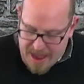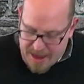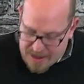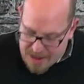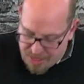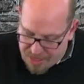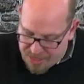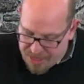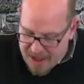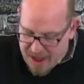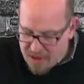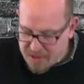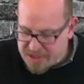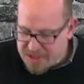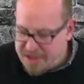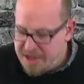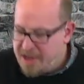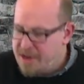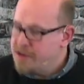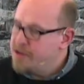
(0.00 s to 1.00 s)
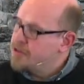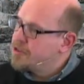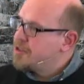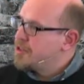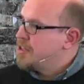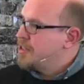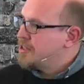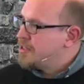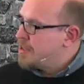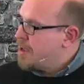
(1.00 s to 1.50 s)
and a thousand
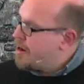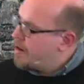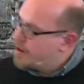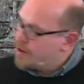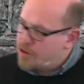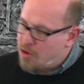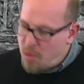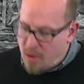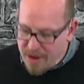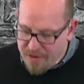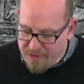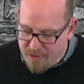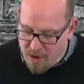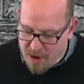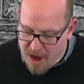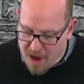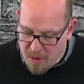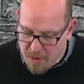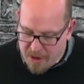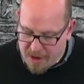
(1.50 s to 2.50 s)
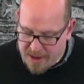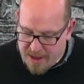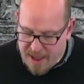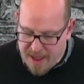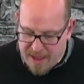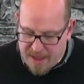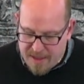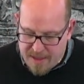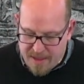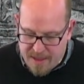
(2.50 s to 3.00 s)
years is like a 24 hour
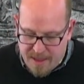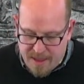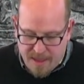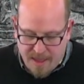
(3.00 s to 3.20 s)
day